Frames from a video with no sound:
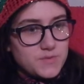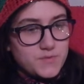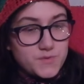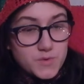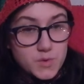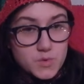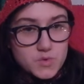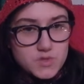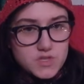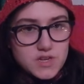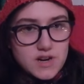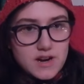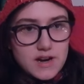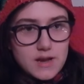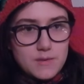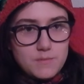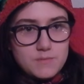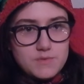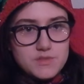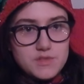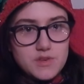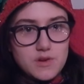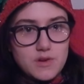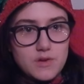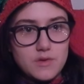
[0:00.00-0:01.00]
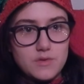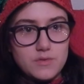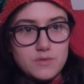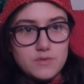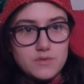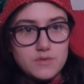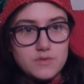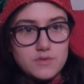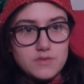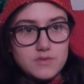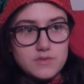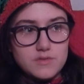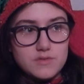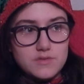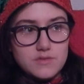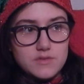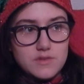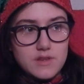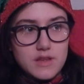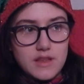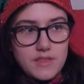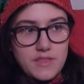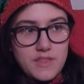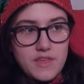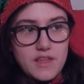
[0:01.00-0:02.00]
full-time, so
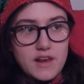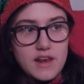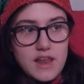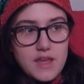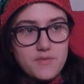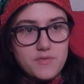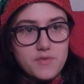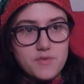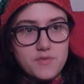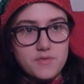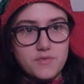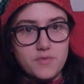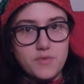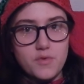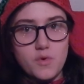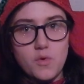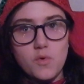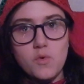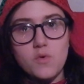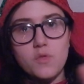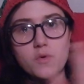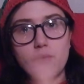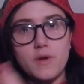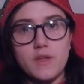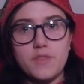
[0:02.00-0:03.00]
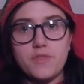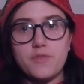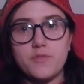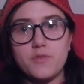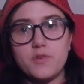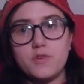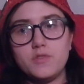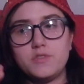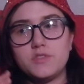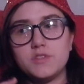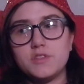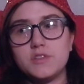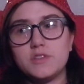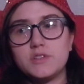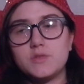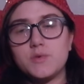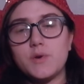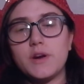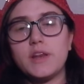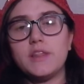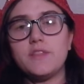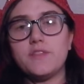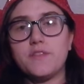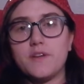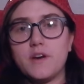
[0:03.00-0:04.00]
the 11th all the way through to the
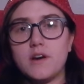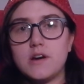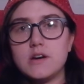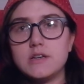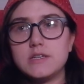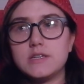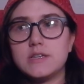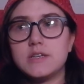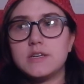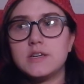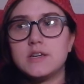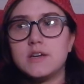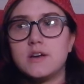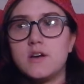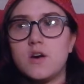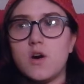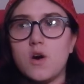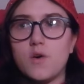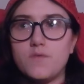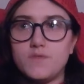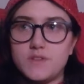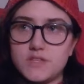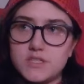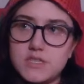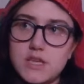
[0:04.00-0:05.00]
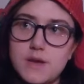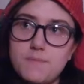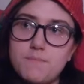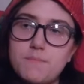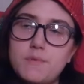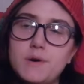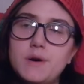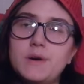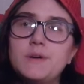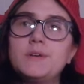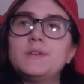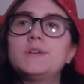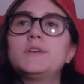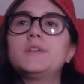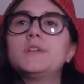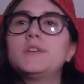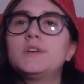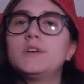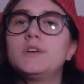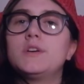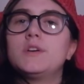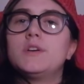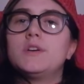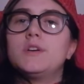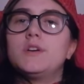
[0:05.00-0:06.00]
23rd of December,
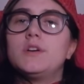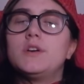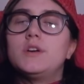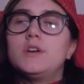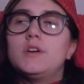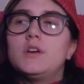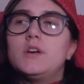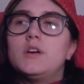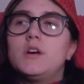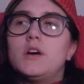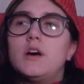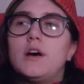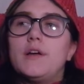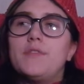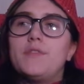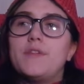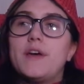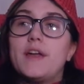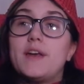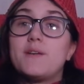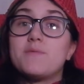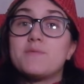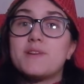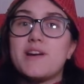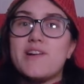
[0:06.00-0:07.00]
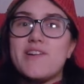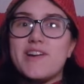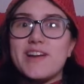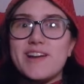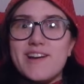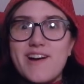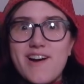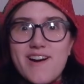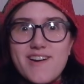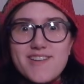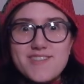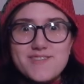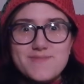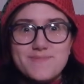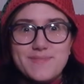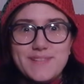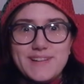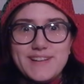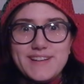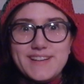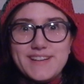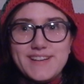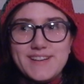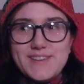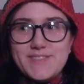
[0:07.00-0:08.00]
and then I'm going
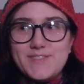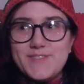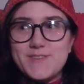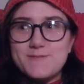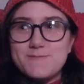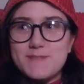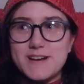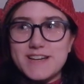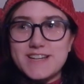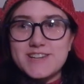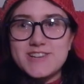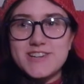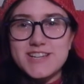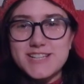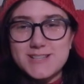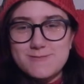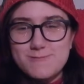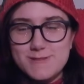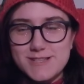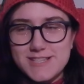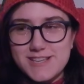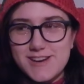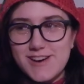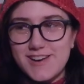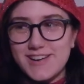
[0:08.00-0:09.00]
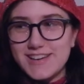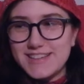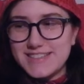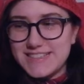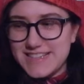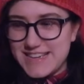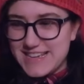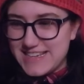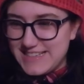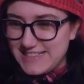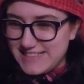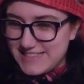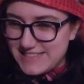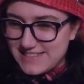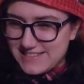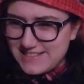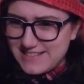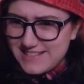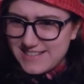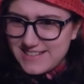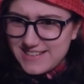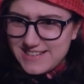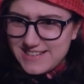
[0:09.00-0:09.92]
home for my Christmas holidays.